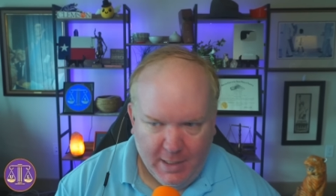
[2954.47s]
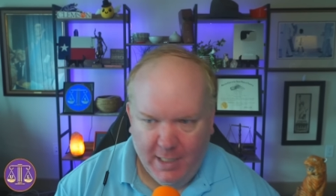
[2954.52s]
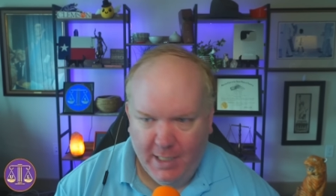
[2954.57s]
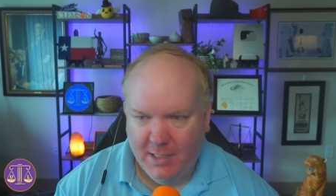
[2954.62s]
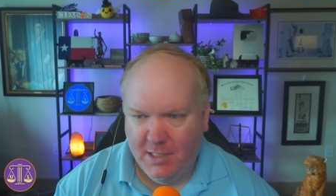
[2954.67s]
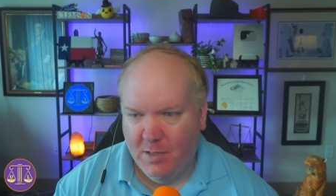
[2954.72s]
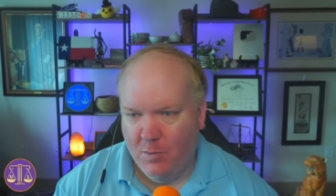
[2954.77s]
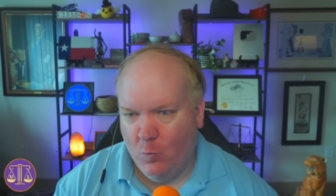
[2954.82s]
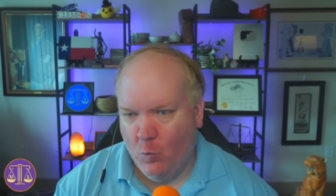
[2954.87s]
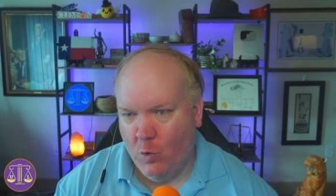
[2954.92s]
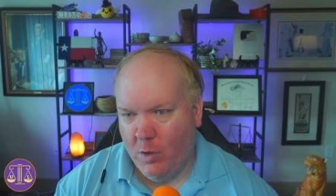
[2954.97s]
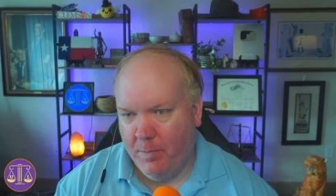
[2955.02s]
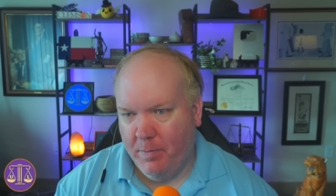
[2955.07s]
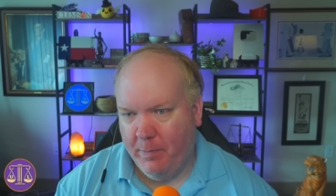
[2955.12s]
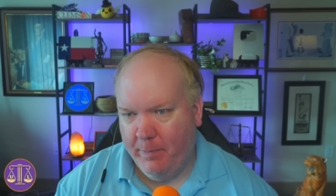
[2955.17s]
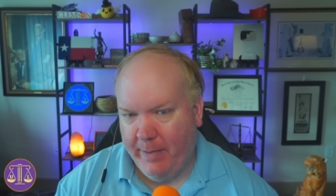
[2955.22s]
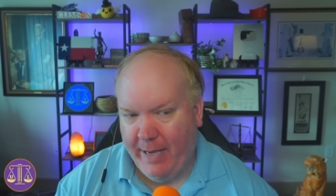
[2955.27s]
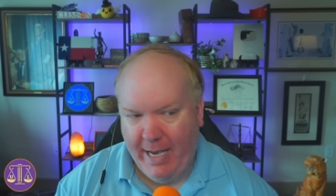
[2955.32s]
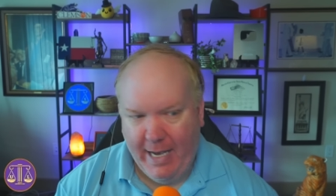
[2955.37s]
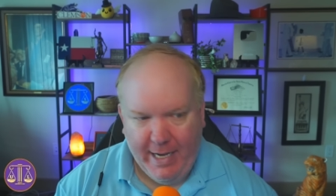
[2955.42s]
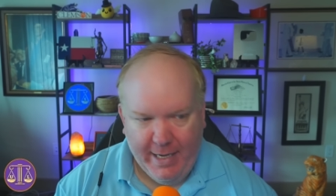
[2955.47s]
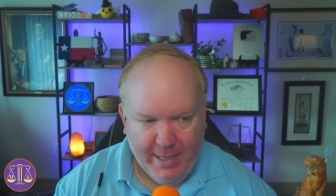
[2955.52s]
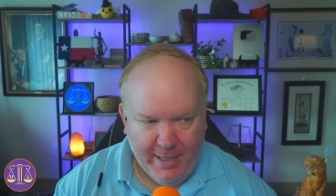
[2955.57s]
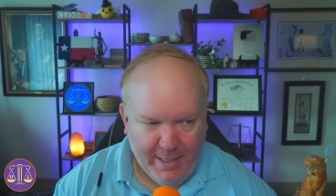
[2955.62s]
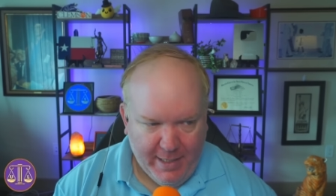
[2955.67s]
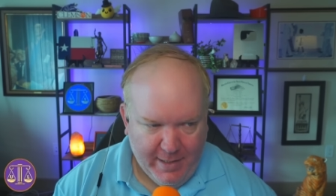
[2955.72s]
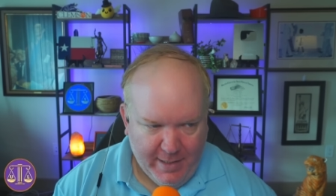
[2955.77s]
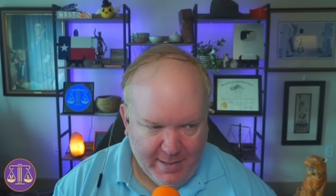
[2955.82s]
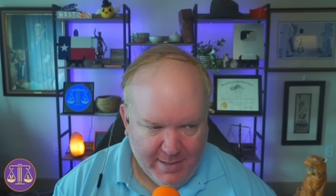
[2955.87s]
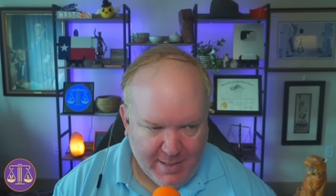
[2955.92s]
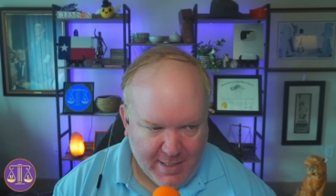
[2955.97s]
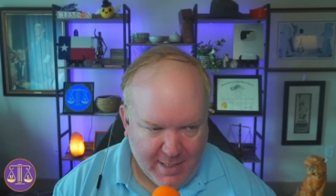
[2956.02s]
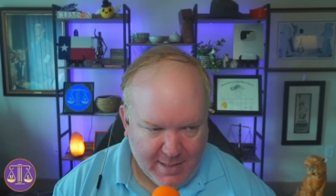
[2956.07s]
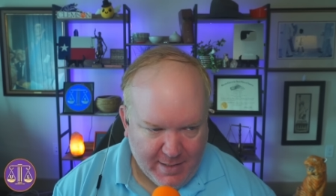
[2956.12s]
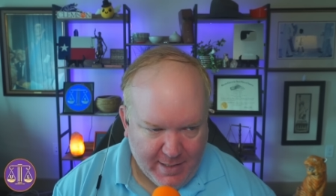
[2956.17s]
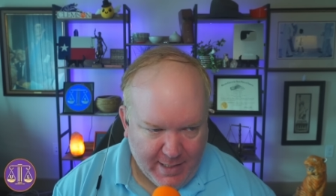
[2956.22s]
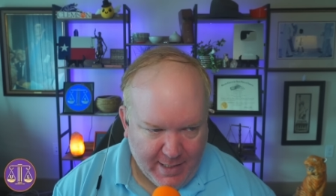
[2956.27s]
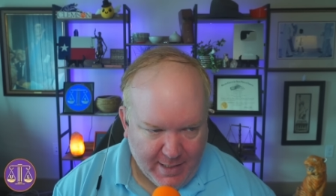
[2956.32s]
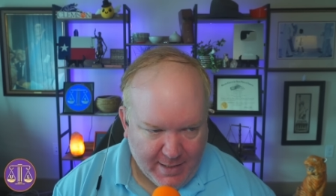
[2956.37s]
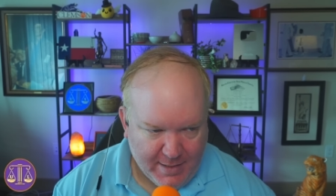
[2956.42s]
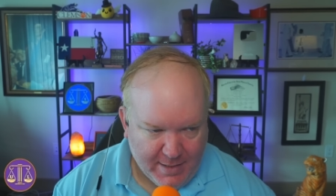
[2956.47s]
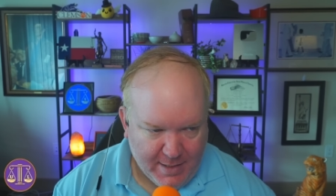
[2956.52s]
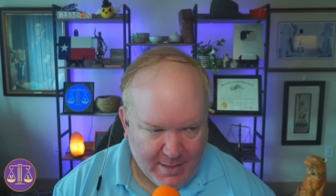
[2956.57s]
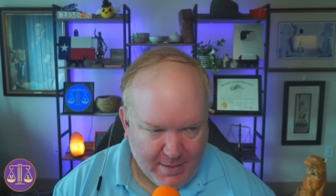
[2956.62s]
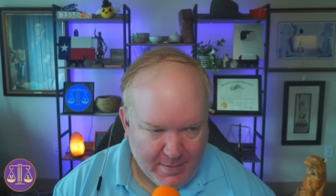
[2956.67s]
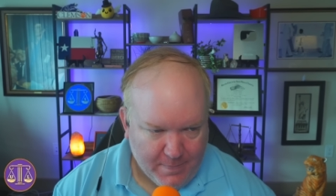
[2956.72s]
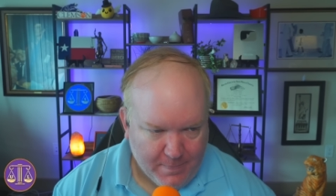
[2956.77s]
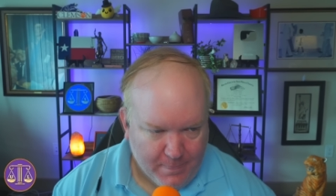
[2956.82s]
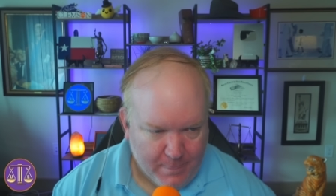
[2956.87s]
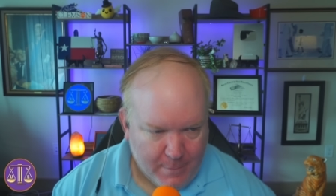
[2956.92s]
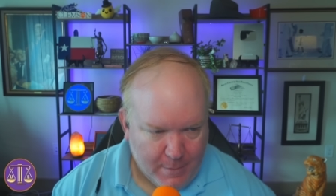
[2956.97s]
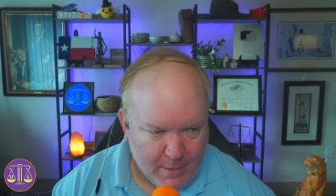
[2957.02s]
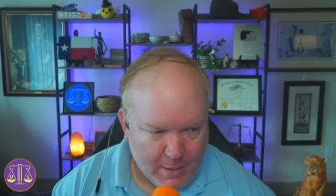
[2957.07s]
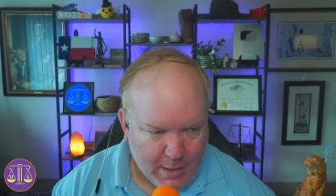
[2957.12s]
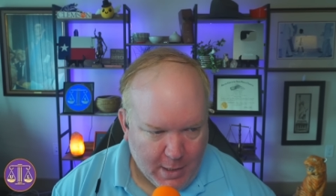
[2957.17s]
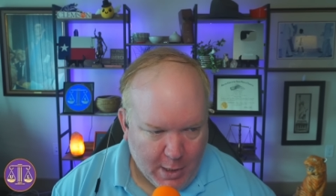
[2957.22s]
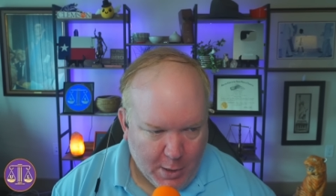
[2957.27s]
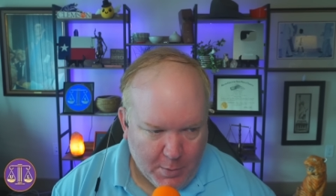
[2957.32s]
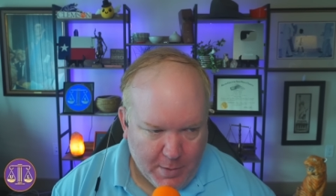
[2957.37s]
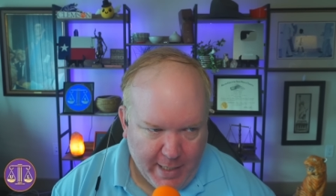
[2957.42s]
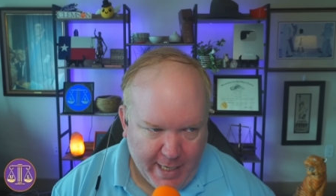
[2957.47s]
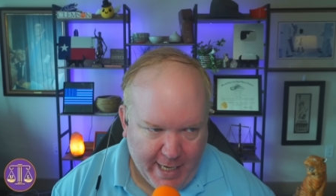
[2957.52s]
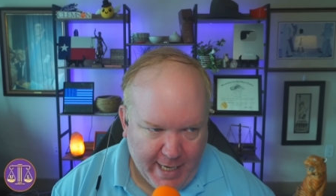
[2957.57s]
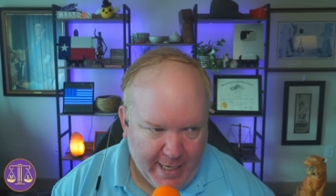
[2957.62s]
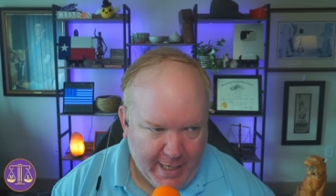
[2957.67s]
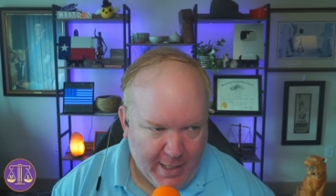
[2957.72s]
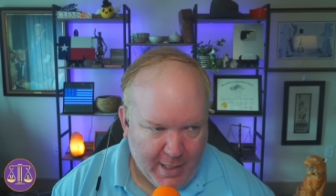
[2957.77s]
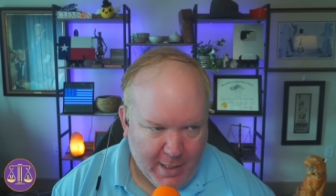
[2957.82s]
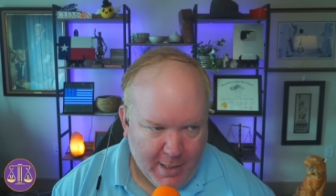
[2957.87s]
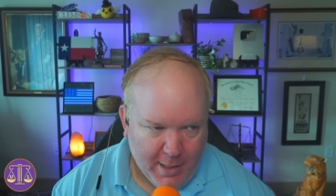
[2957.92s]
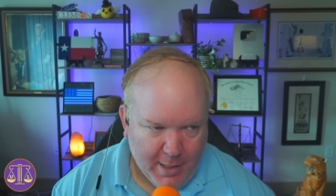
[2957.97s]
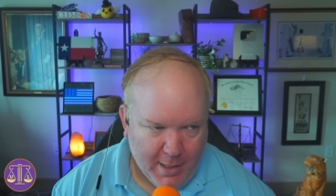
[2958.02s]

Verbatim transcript: Isn't warp bad in this context? Okay.